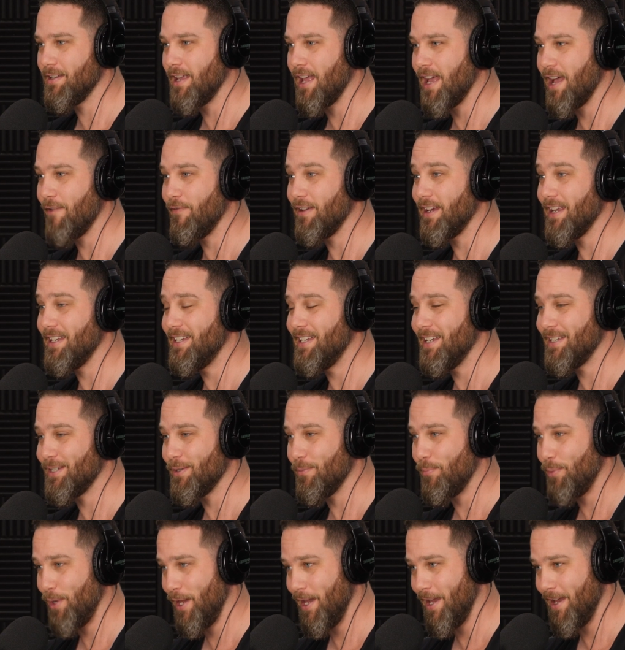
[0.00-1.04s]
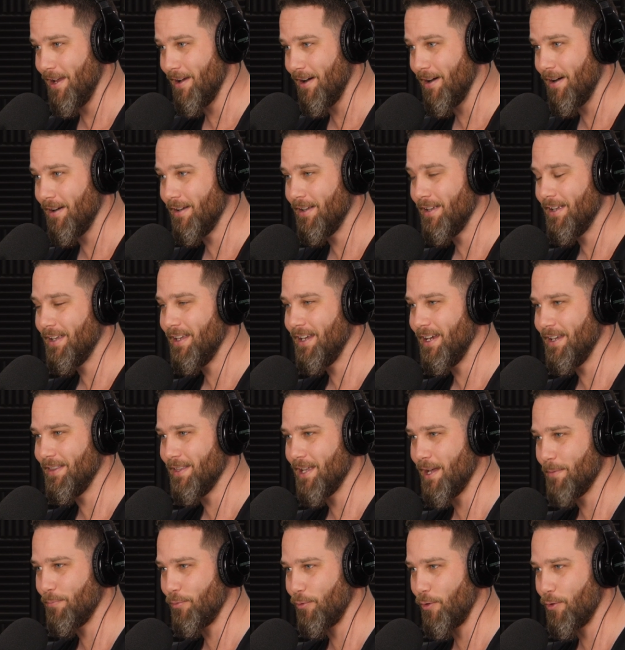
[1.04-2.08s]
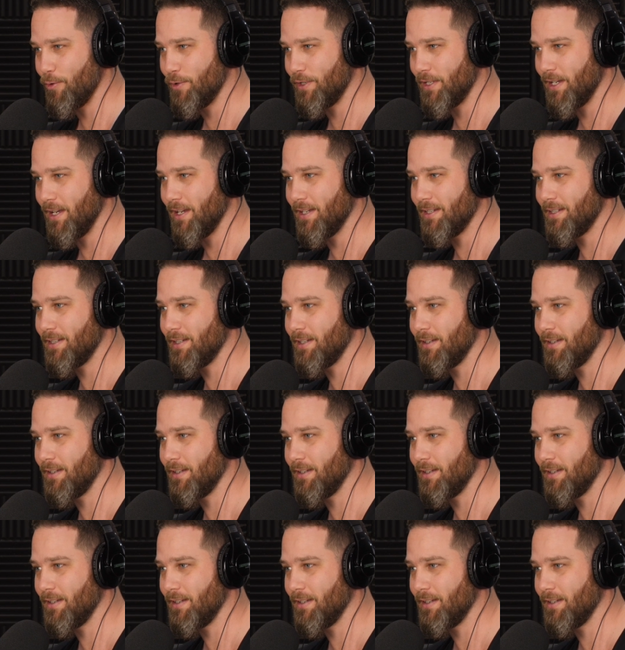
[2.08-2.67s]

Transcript: having it disappear in that process.